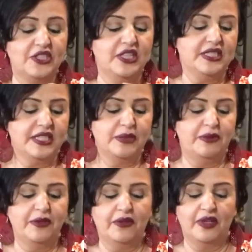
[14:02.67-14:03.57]
just as
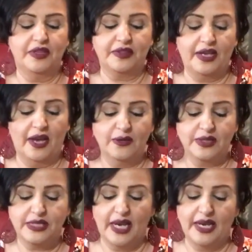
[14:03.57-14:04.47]
beautiful as the
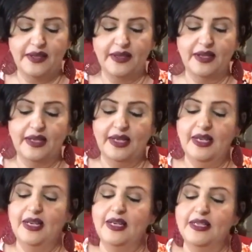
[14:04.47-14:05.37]
outside.
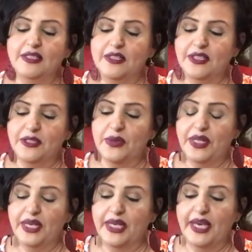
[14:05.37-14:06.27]
So this one
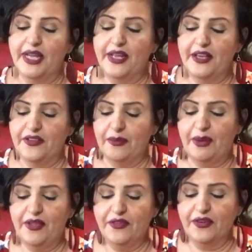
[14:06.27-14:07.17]
again is a
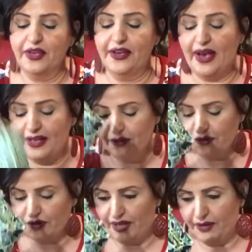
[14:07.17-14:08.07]
pencil case. I used,
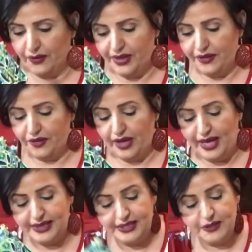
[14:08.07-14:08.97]
I already
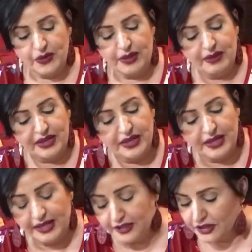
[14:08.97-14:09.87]
had this one in my
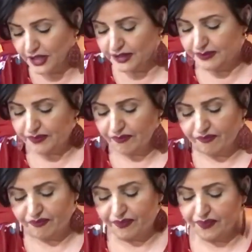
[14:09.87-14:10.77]
collection.
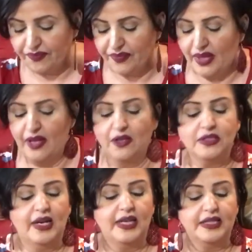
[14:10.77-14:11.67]
I also
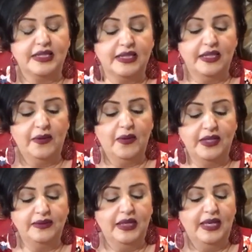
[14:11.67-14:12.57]
had this little
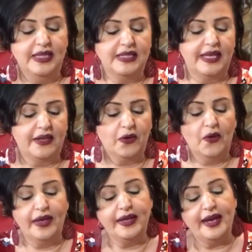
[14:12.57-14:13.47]
one, like a
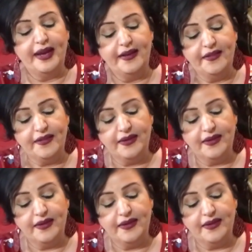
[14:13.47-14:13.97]
coin case